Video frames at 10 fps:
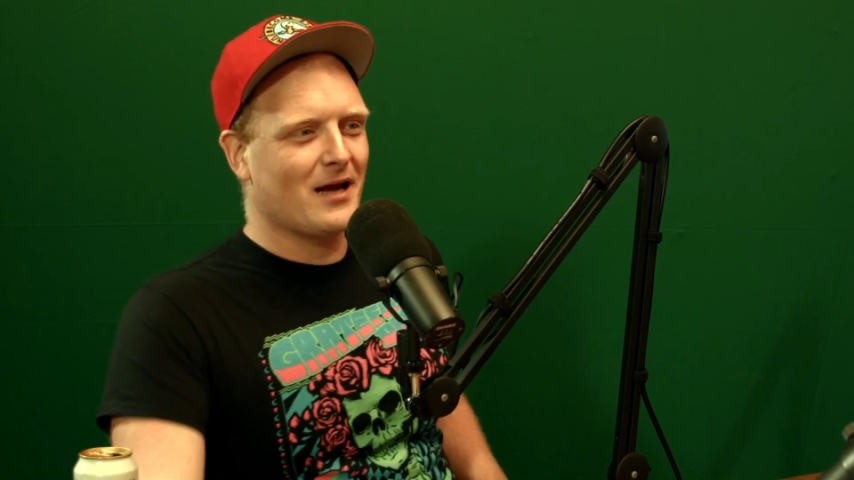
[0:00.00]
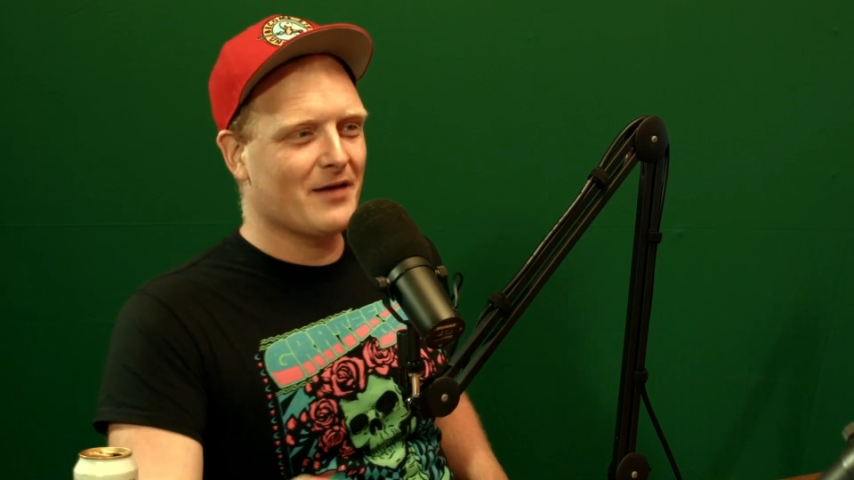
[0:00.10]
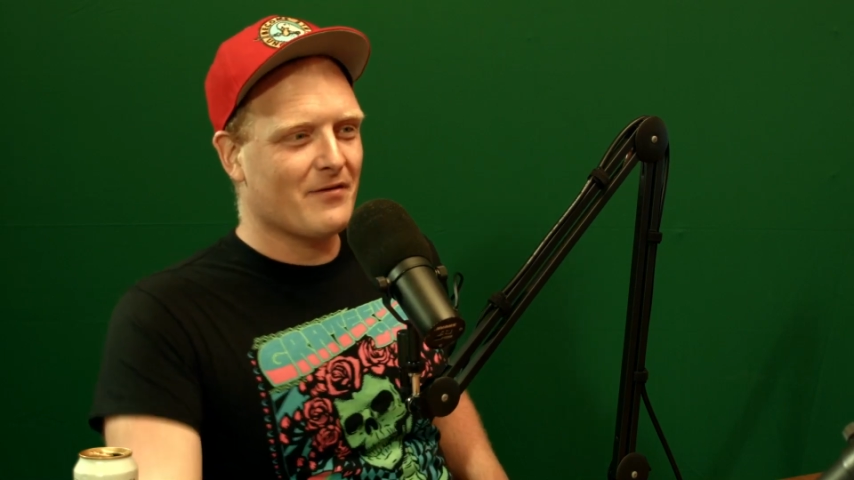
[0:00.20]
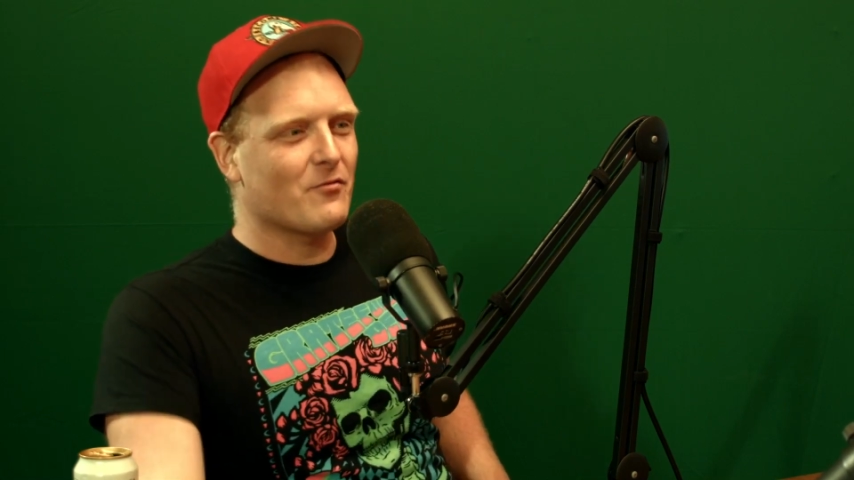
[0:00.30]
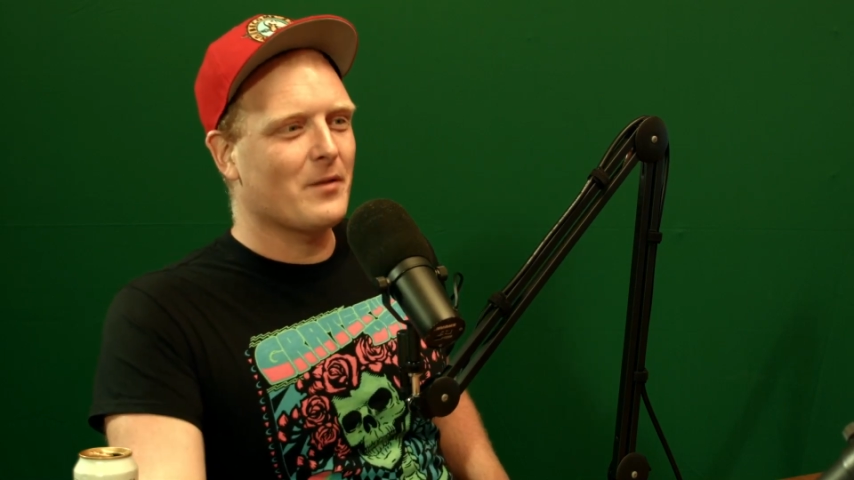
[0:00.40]

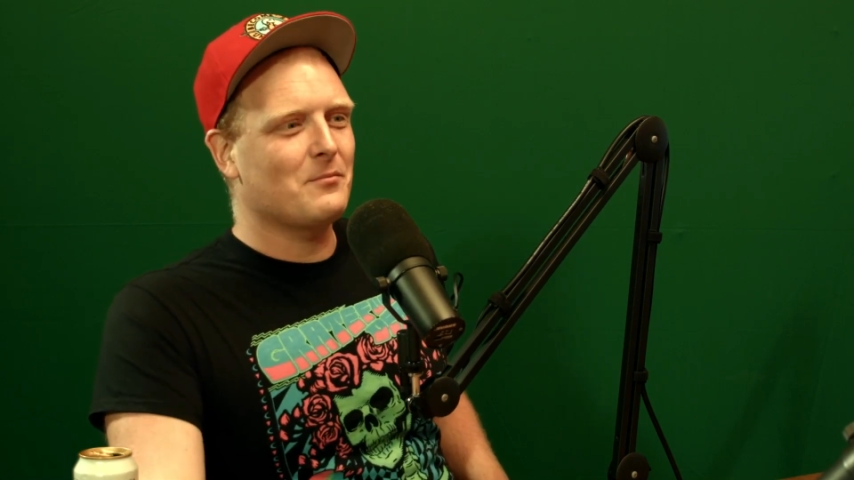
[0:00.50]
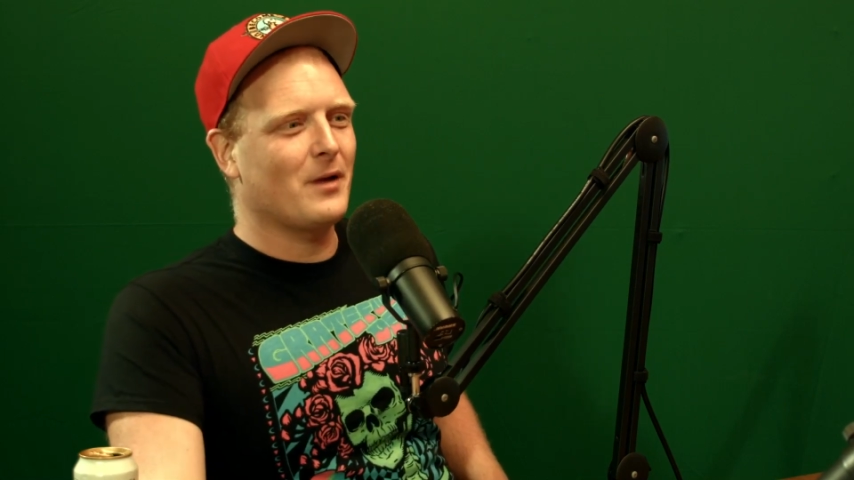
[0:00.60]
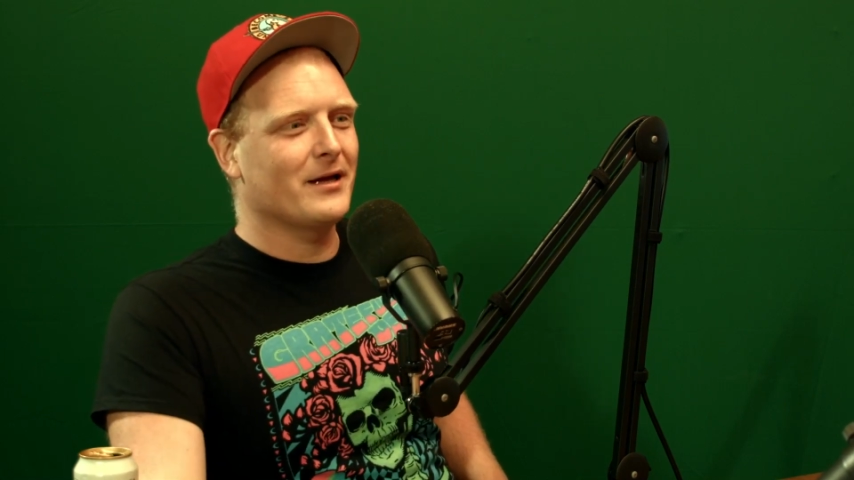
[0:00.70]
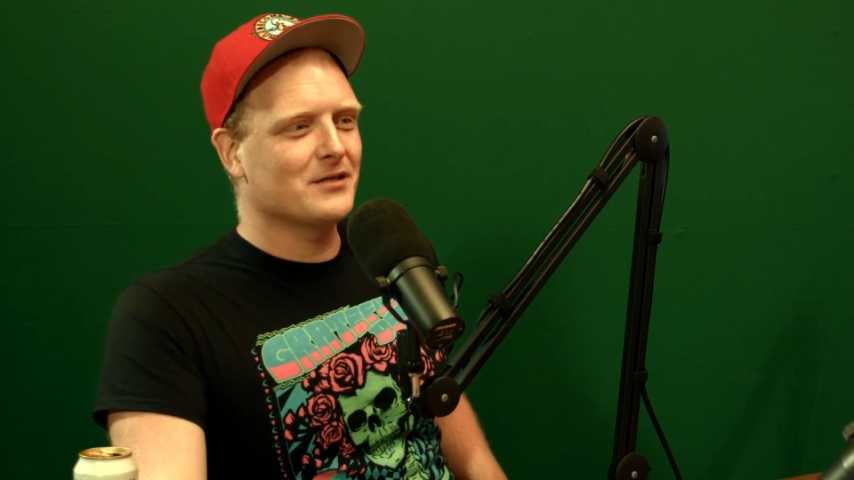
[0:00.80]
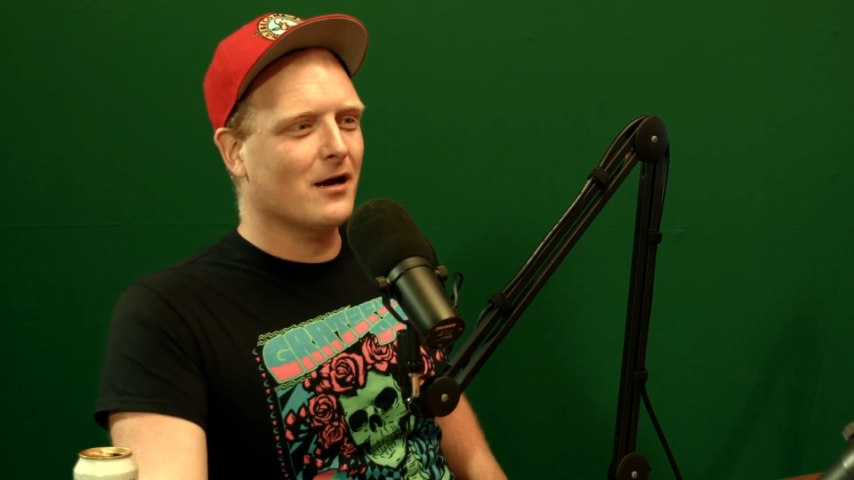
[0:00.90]
I've ever met in
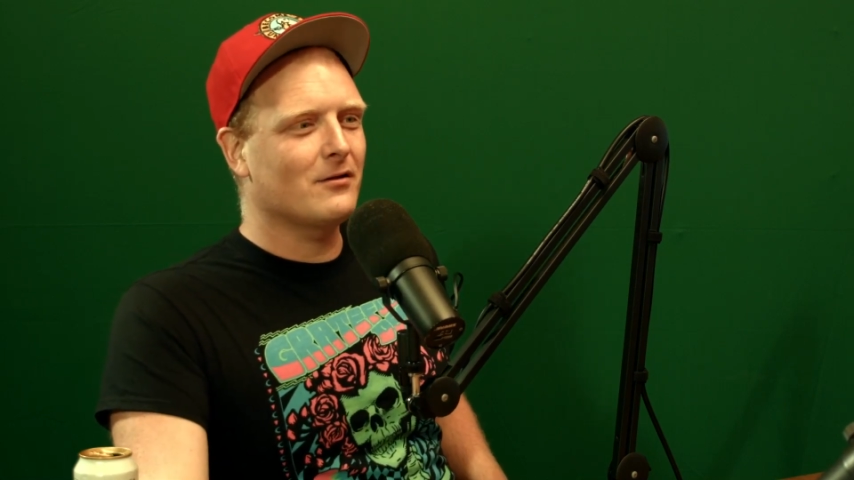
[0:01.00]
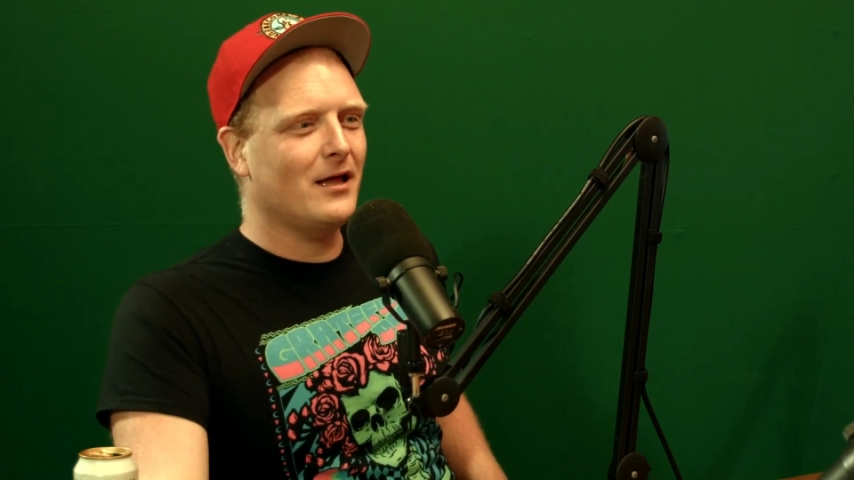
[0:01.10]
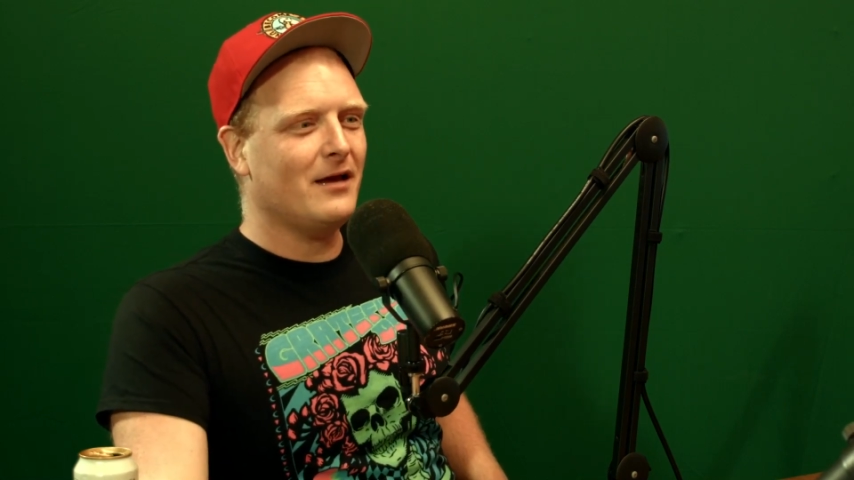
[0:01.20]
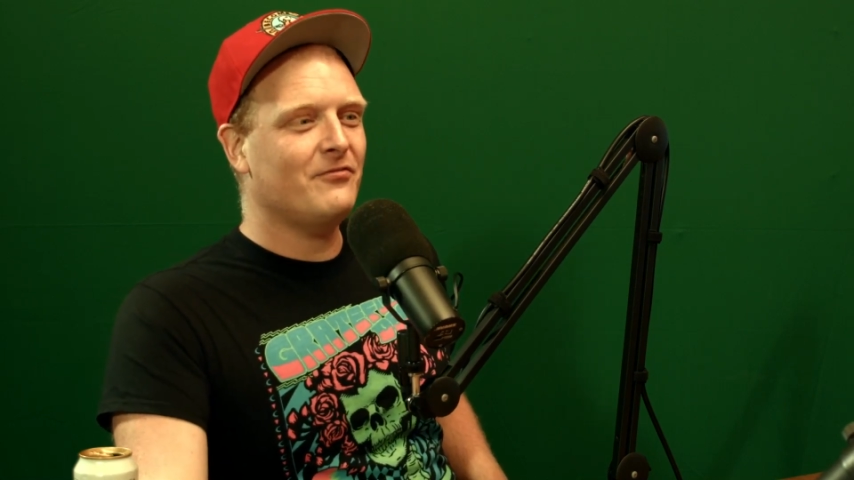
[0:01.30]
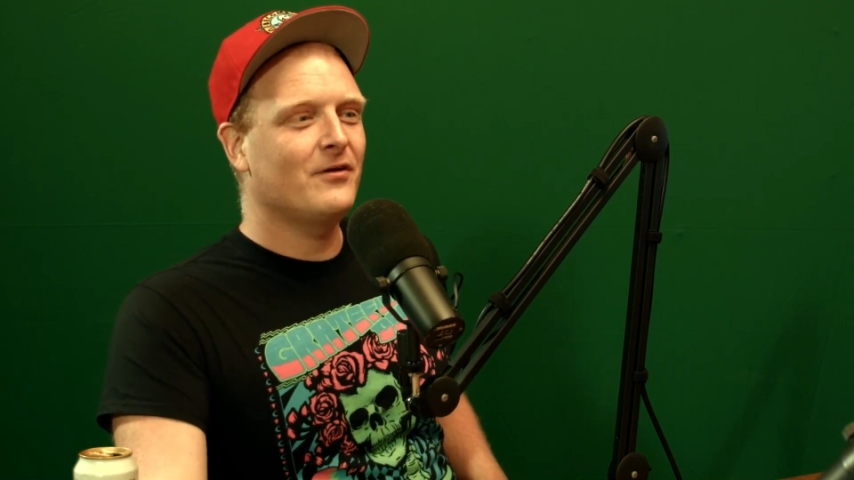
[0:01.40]
my entire
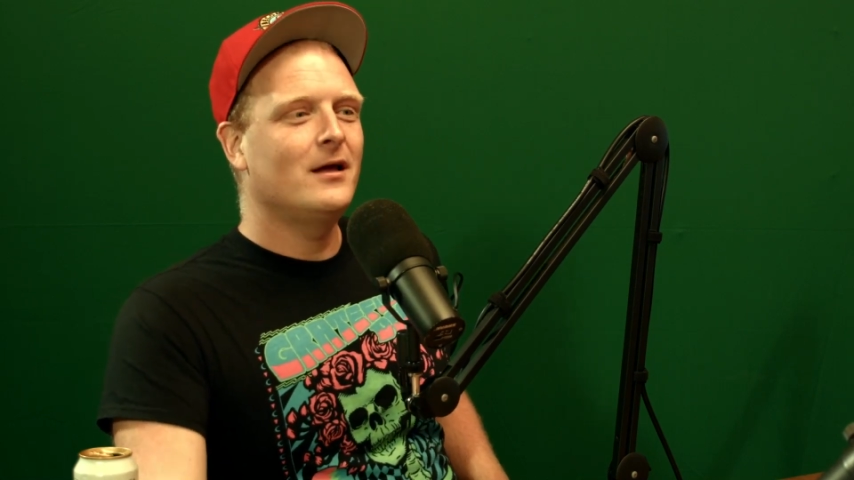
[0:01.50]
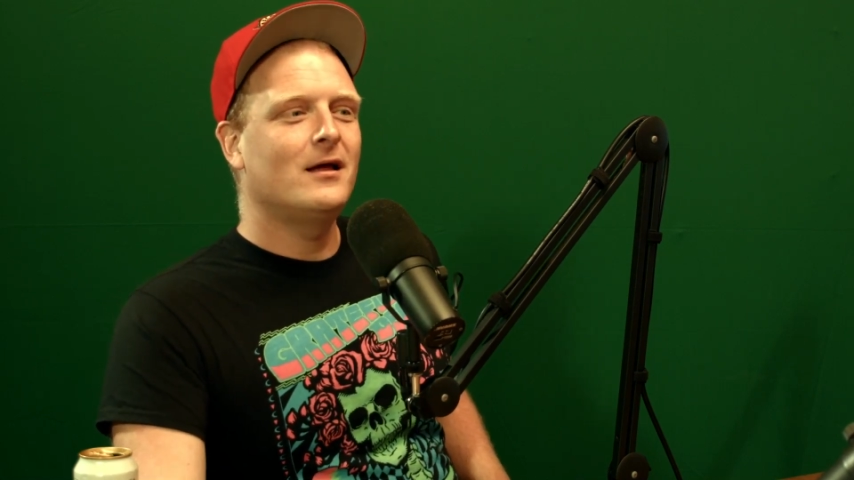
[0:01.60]
life.